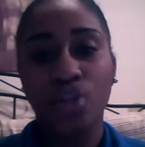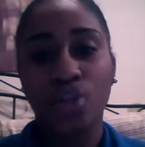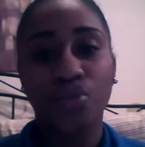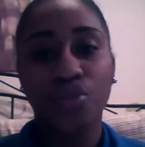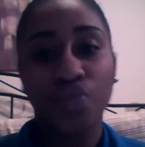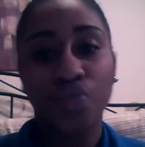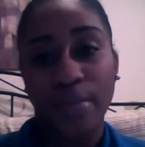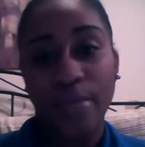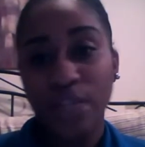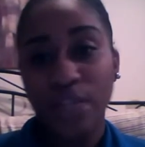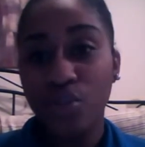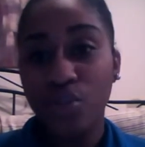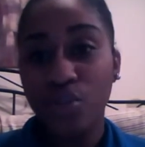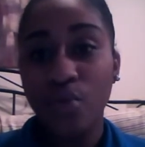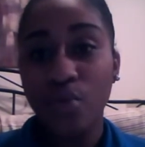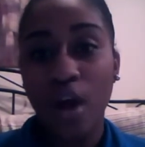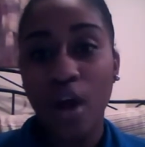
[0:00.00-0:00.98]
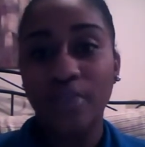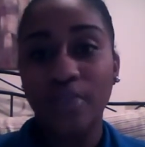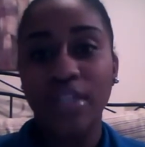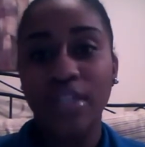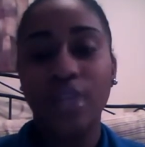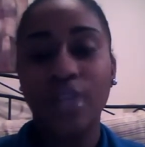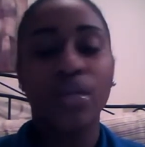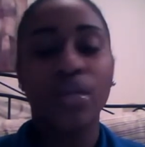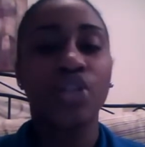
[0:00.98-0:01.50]
trim it too
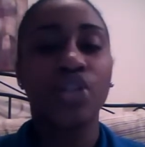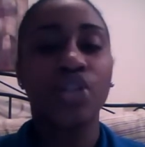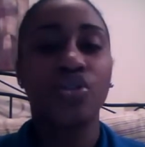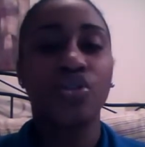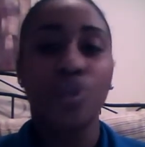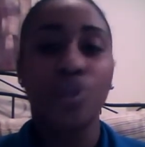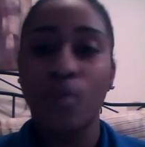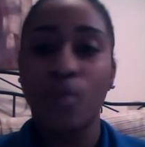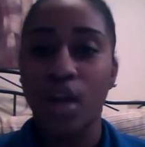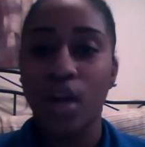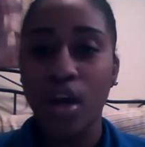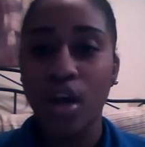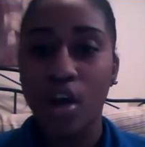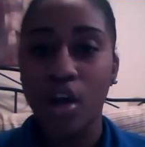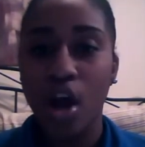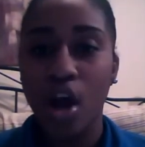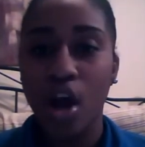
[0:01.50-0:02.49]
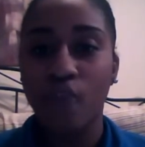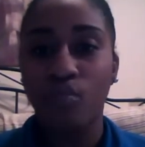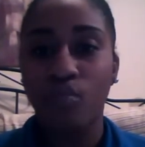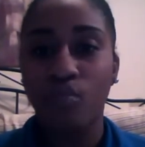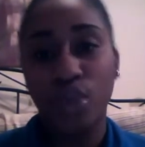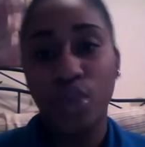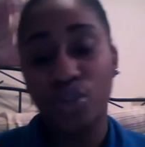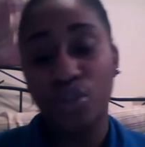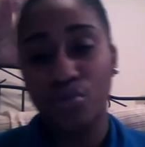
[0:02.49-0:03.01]
often because you don't want to cut off
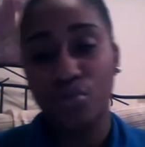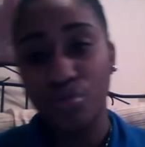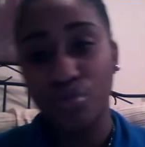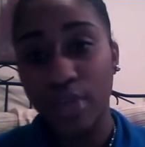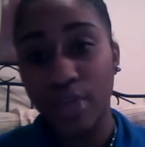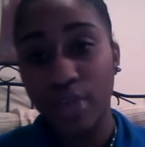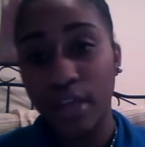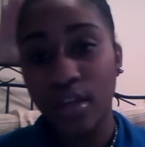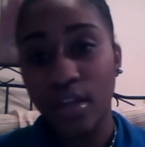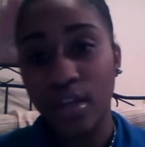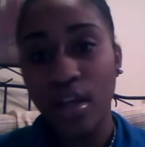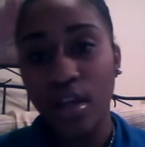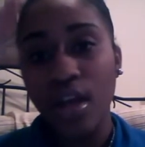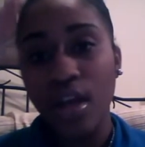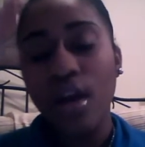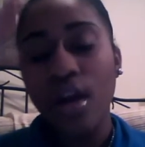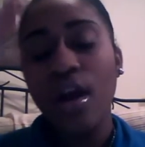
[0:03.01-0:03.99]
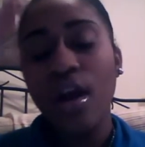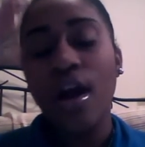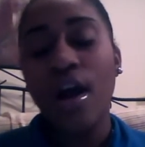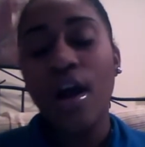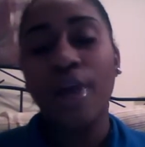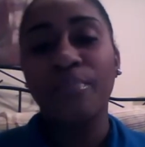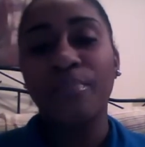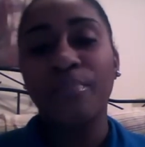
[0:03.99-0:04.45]
what just grew in. But